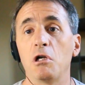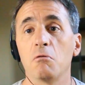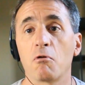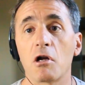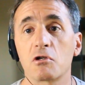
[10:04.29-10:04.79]
the
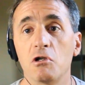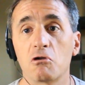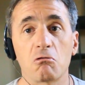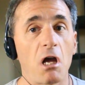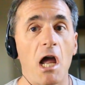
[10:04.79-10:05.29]

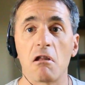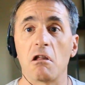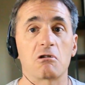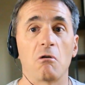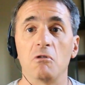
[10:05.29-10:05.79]
prosecution,
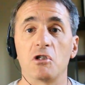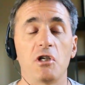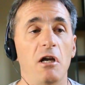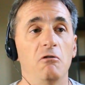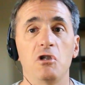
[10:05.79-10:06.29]
if someone's
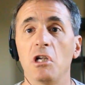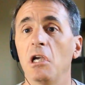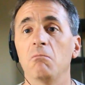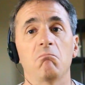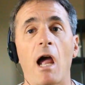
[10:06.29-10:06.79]
challenging
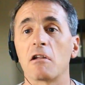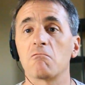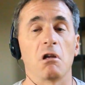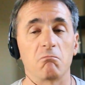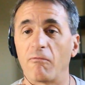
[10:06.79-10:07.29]
it,
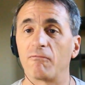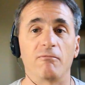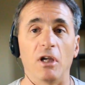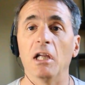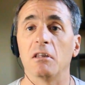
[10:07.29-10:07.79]

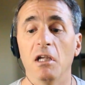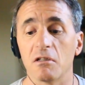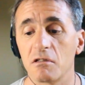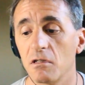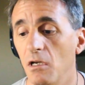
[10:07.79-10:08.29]
forget
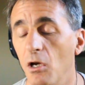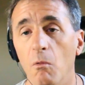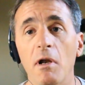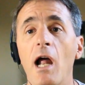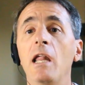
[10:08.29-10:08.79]
this.
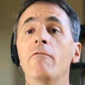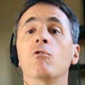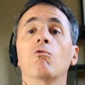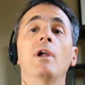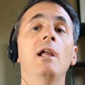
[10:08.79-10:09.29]
Without
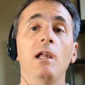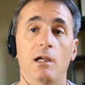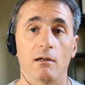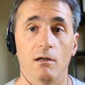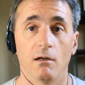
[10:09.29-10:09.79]
even reading
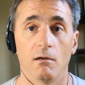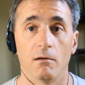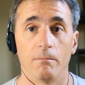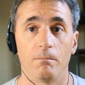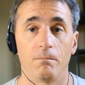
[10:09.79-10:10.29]
it,
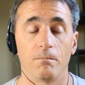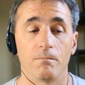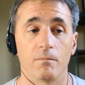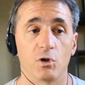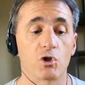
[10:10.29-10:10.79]

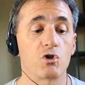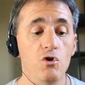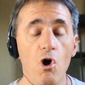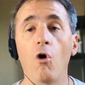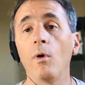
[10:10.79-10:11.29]
just
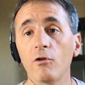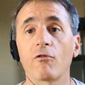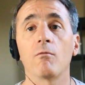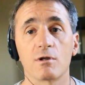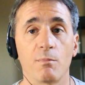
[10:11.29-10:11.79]
knowing
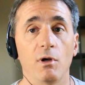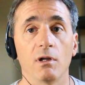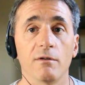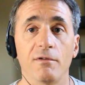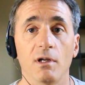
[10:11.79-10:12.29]
someone's putting a
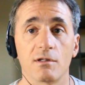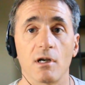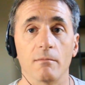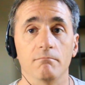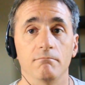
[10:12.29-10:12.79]
defense up.